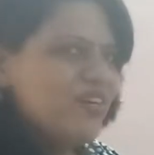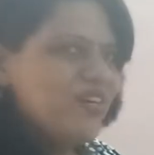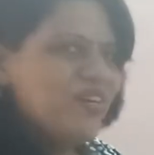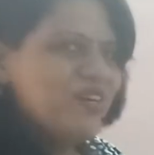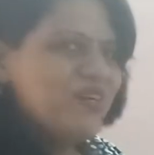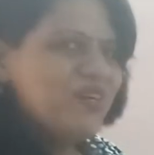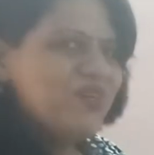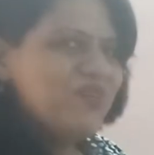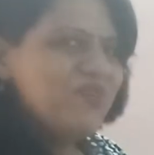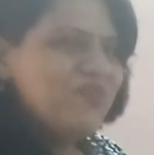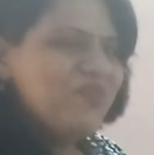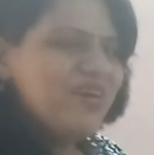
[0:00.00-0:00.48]

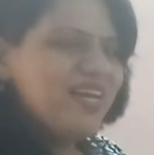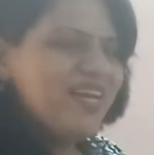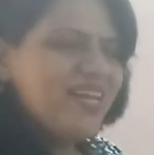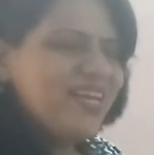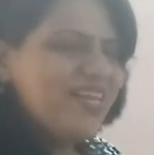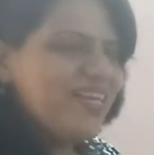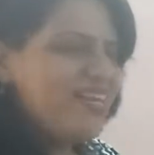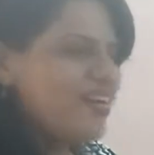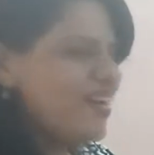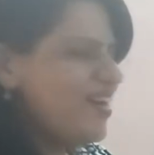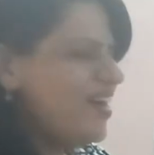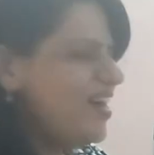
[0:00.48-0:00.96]
Oh
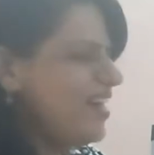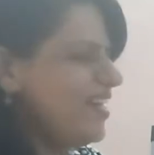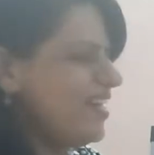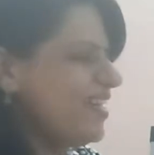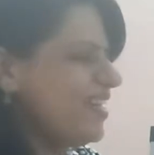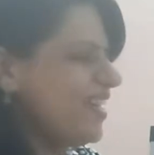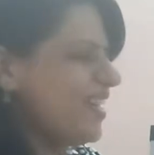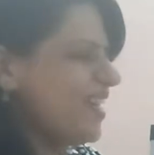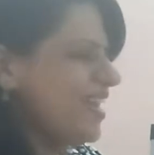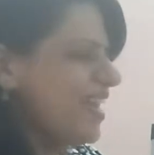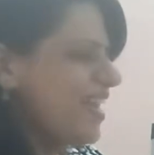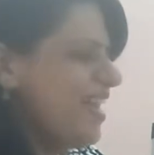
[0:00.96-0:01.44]
my
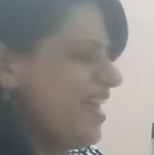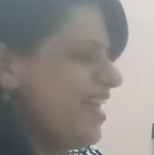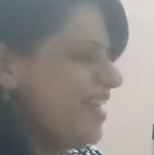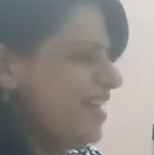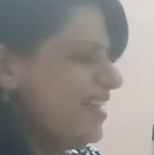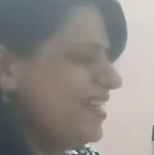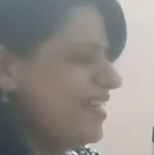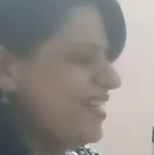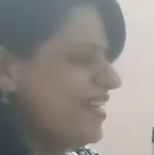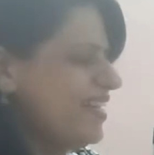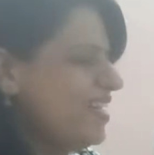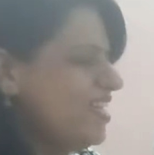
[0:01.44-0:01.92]
God,
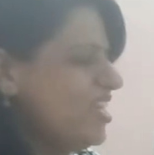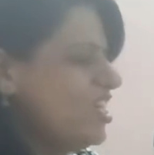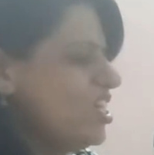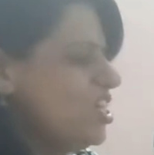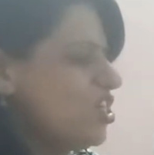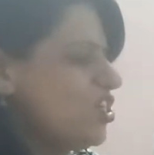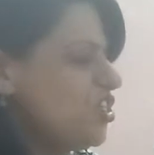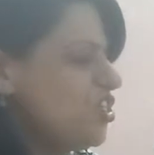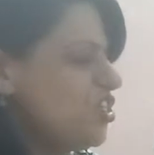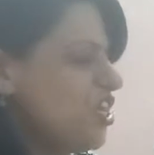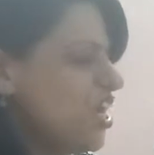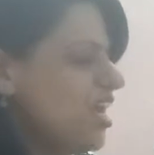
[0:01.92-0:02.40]

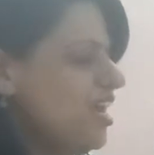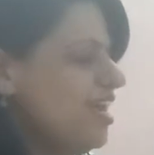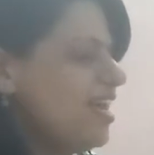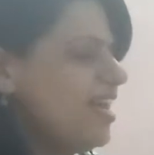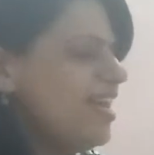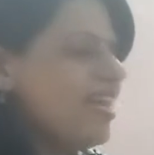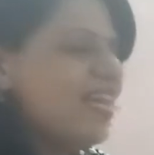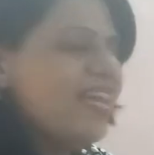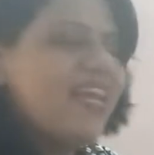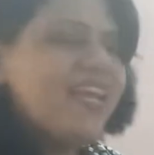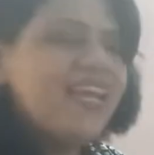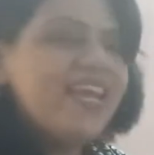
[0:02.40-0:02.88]
egg. Sh,
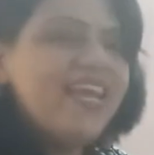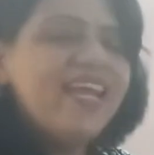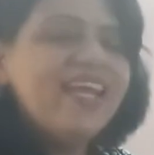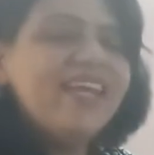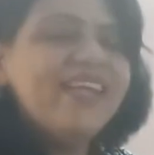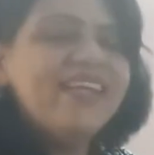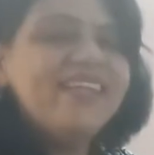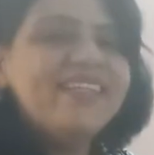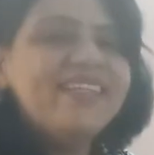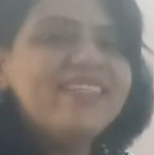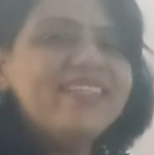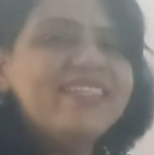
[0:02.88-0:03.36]

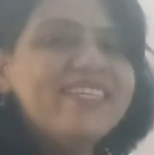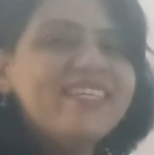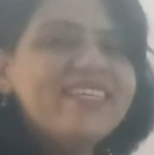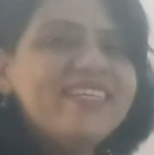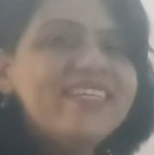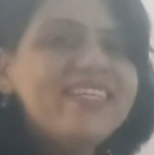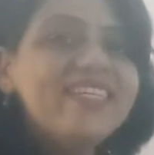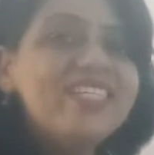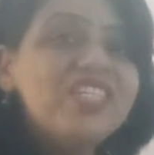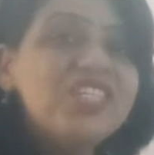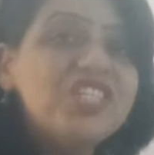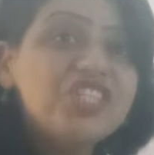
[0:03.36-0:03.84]
egg,
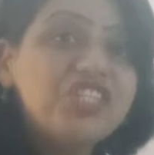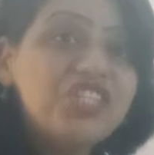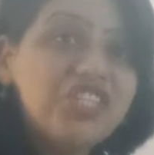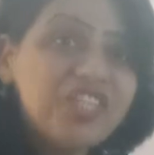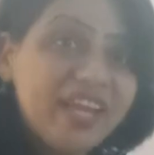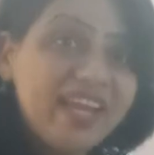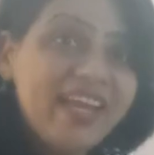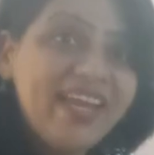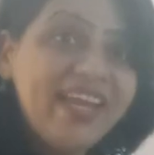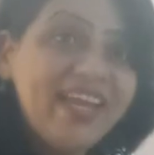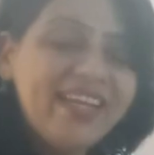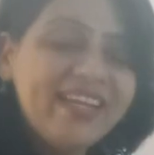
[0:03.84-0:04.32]
the
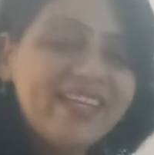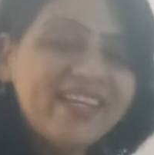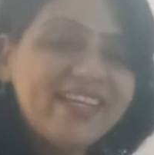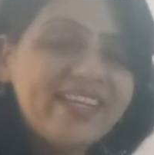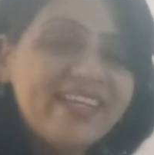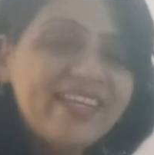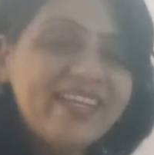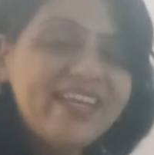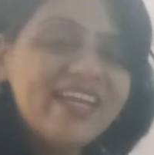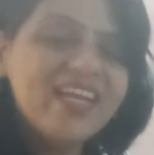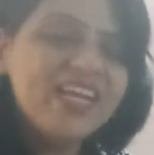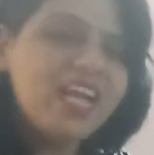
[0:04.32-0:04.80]
shed.